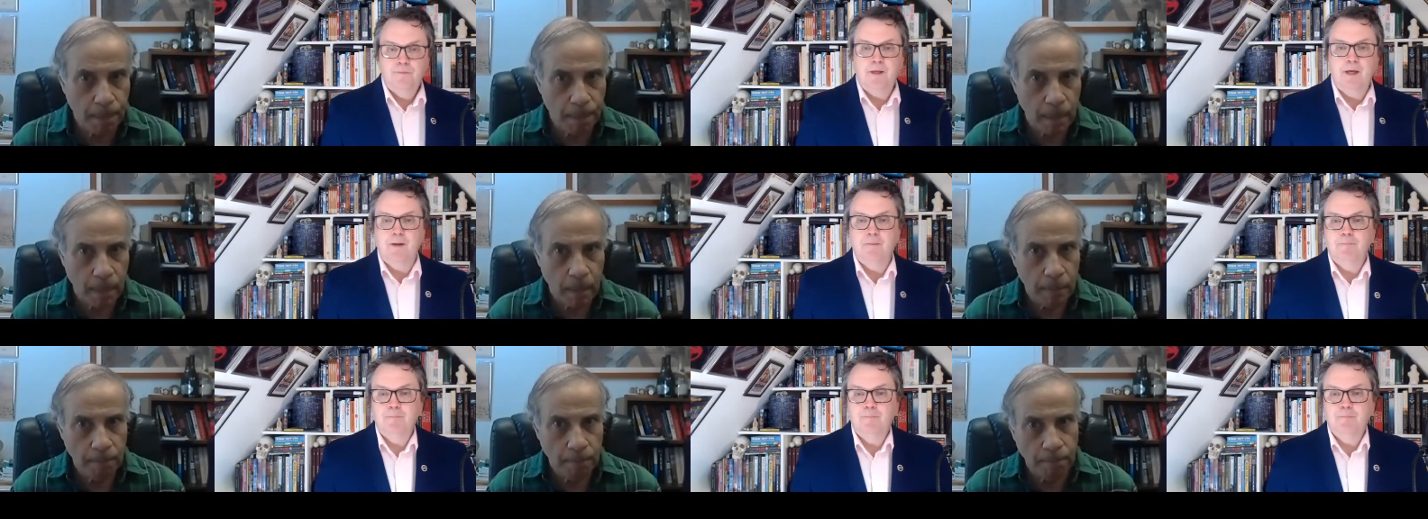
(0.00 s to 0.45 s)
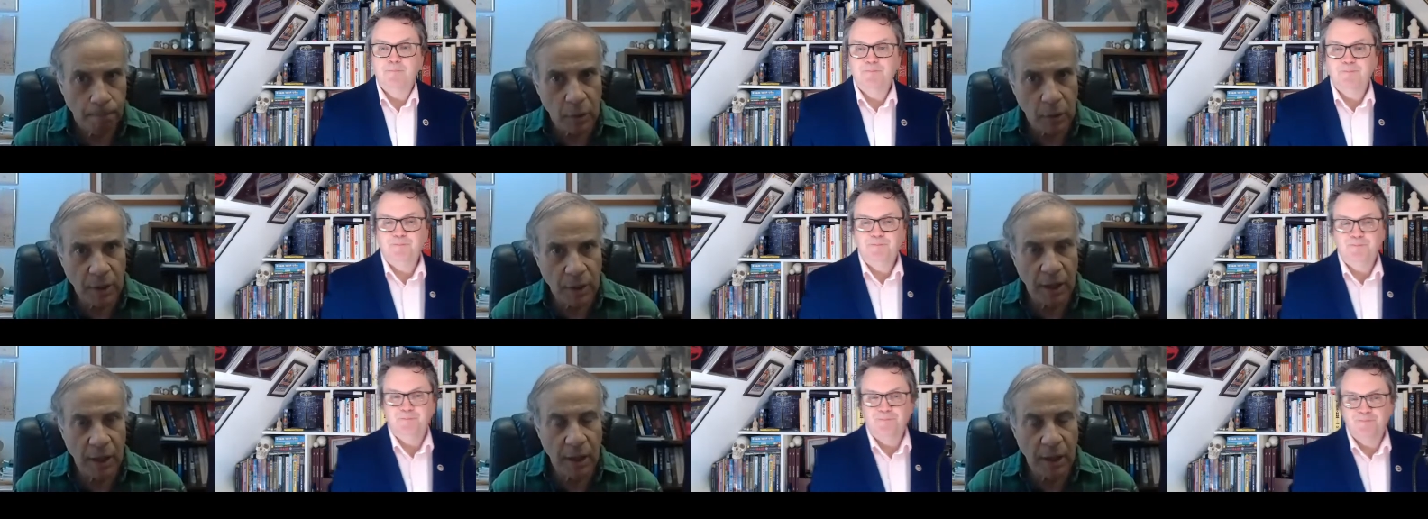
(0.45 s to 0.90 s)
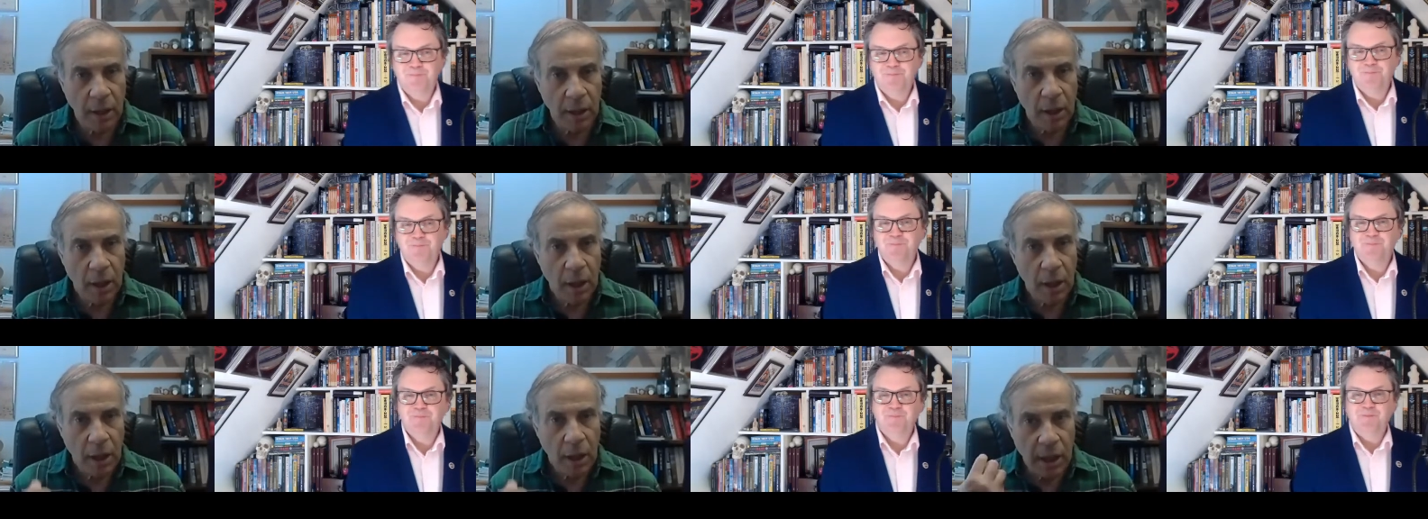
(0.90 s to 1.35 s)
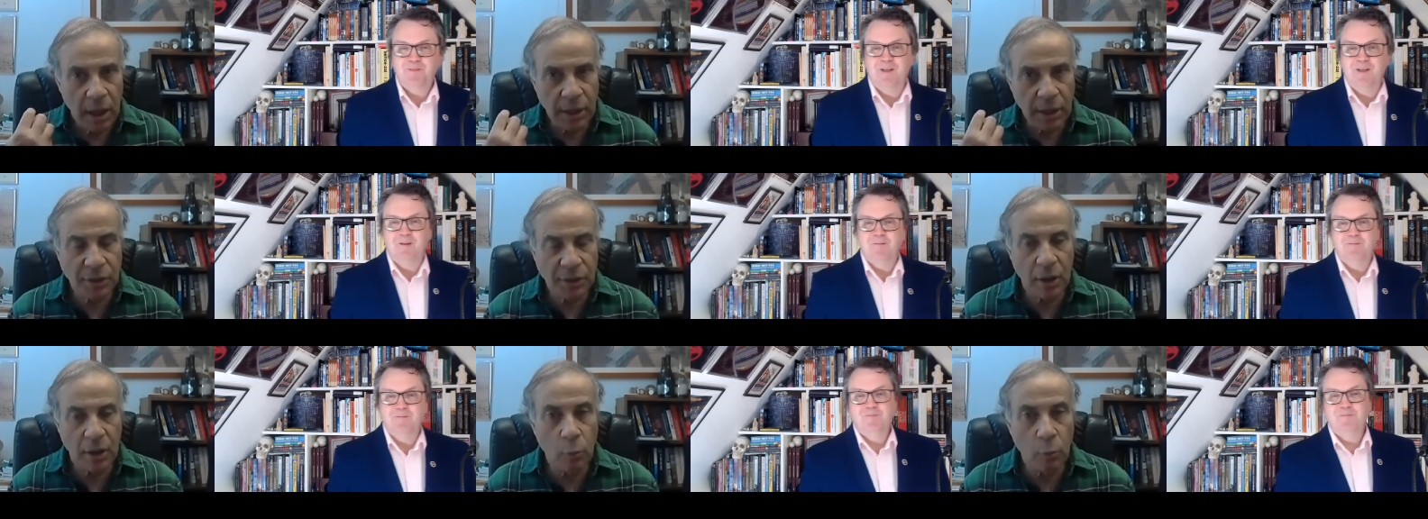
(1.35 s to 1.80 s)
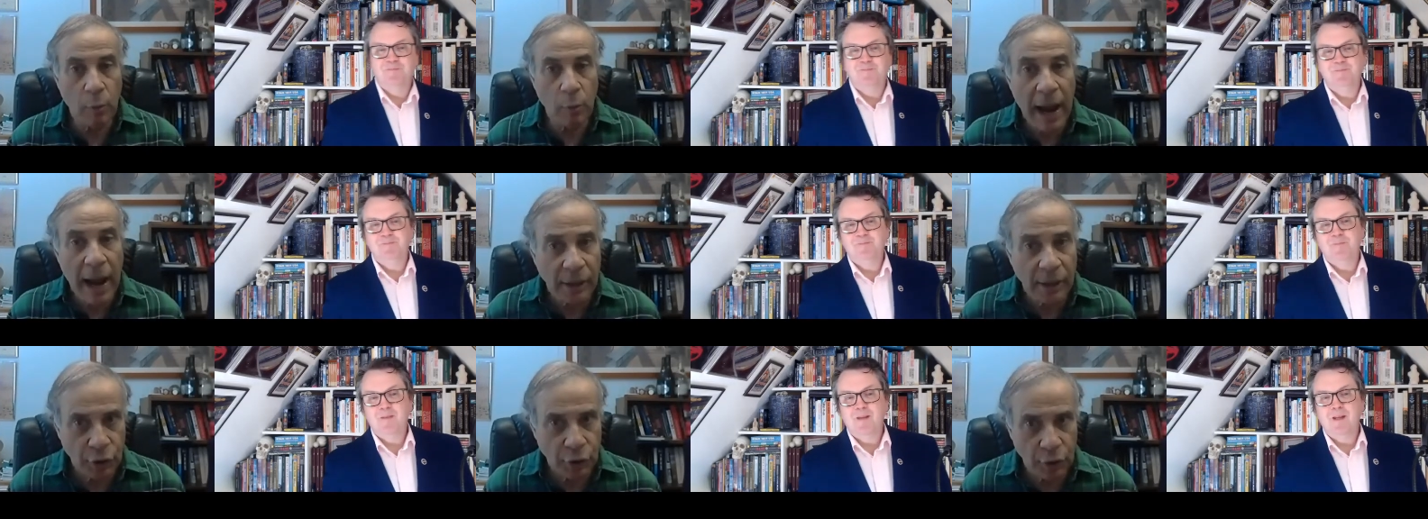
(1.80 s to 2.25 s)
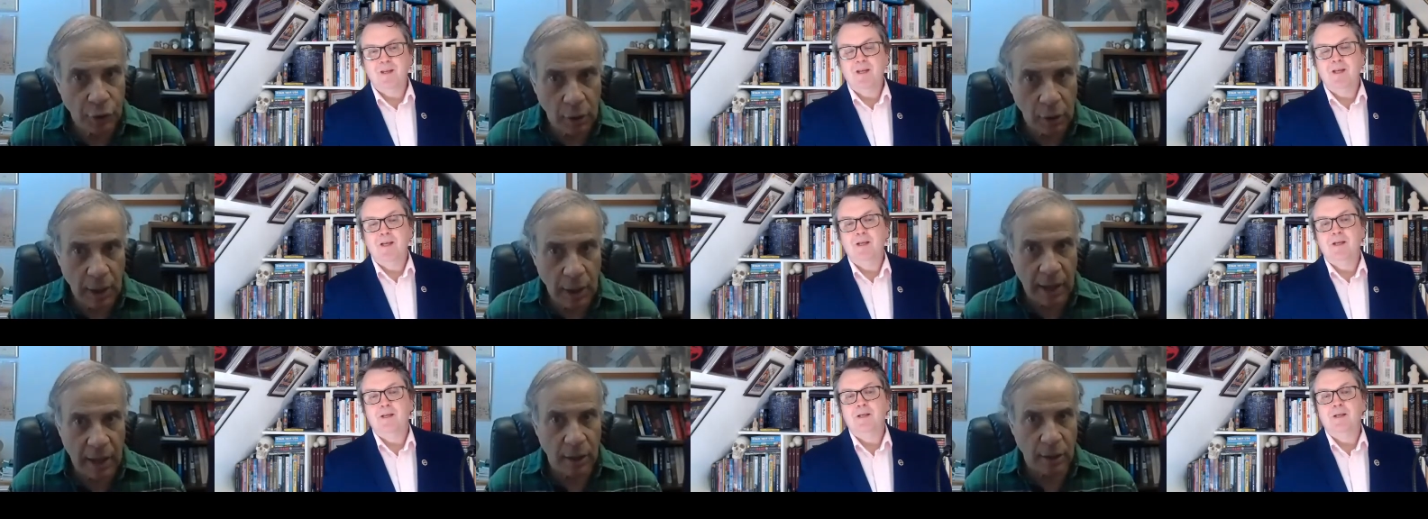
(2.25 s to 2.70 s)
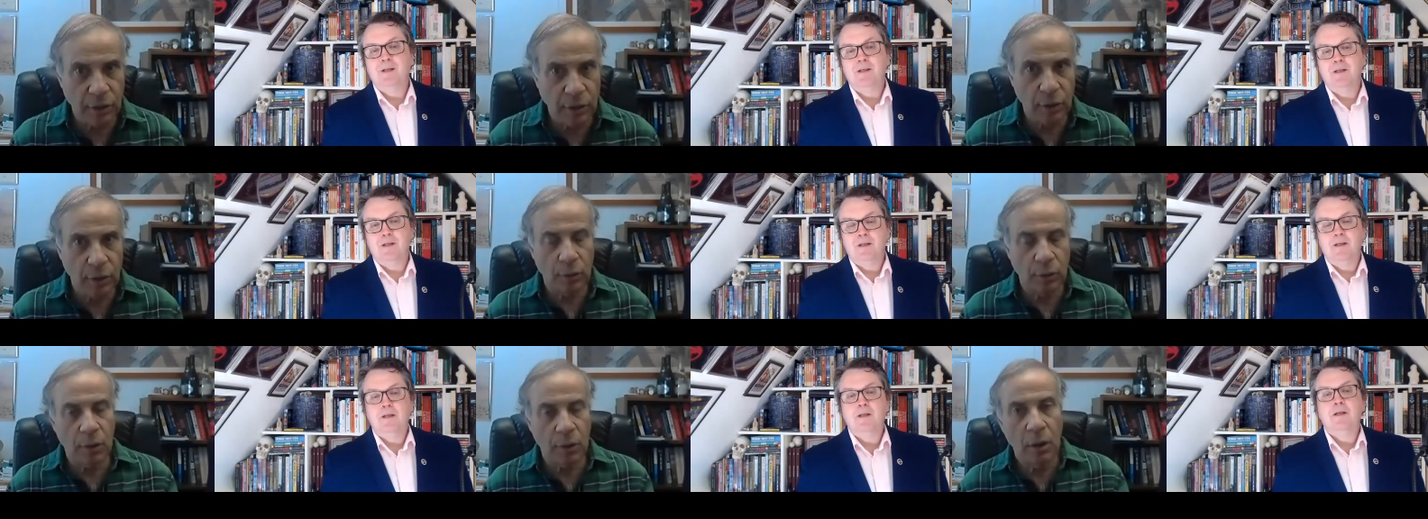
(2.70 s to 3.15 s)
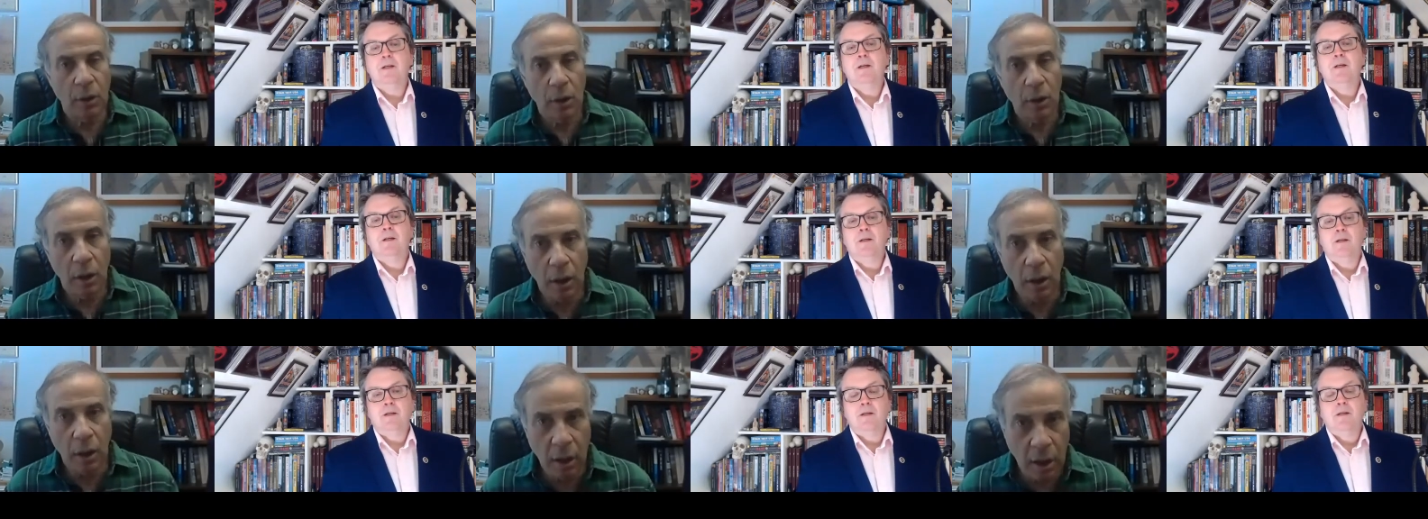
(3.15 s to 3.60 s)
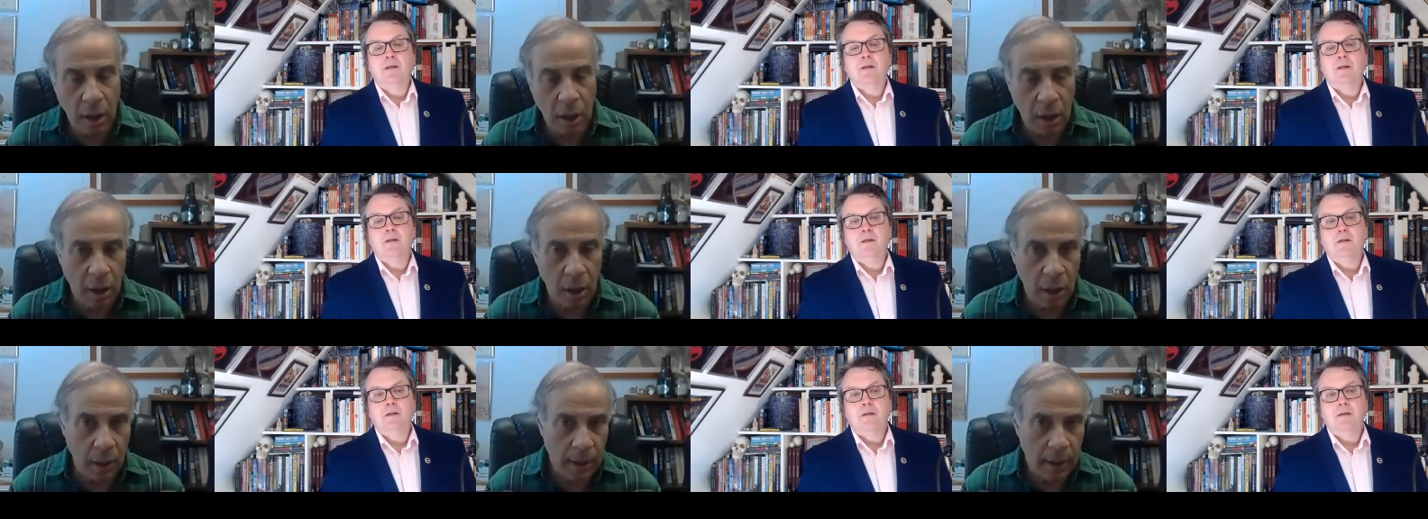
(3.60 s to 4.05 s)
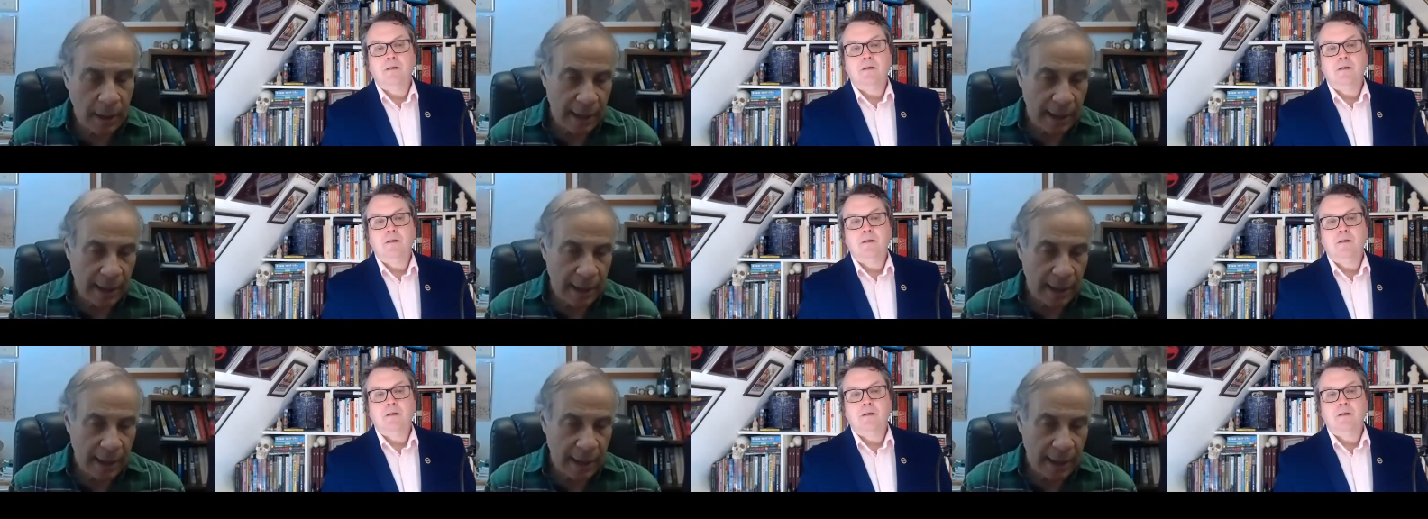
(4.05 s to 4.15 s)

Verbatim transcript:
Speaker 1: Yeah. Okay. It's yeah. a rational attitude, uh,